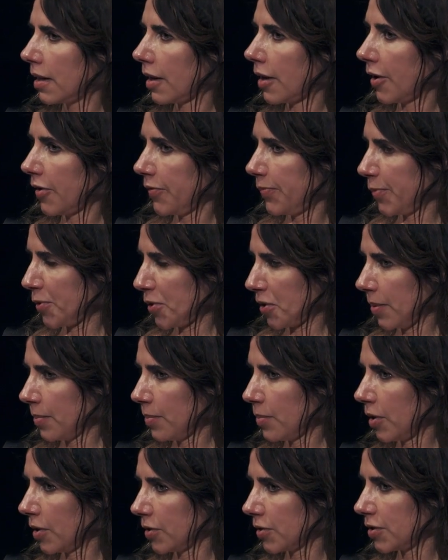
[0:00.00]
I've
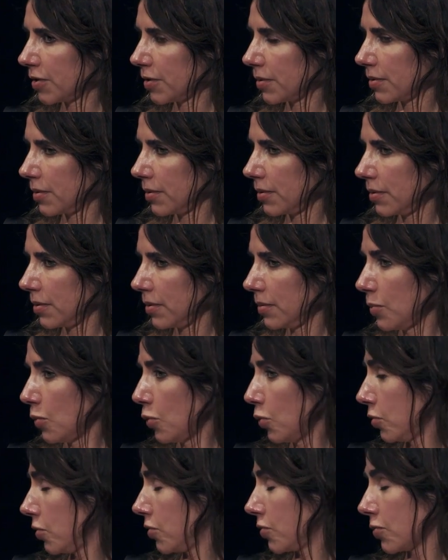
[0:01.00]
become much
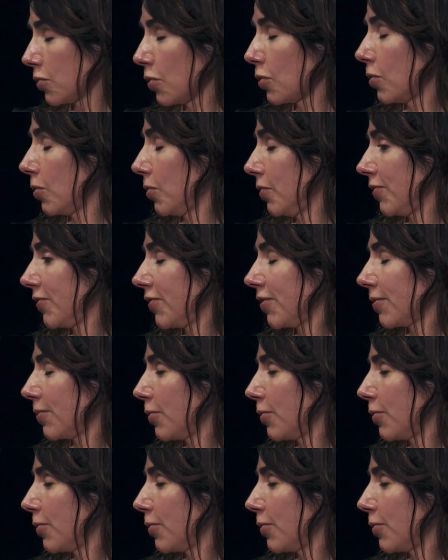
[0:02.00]
more drawn to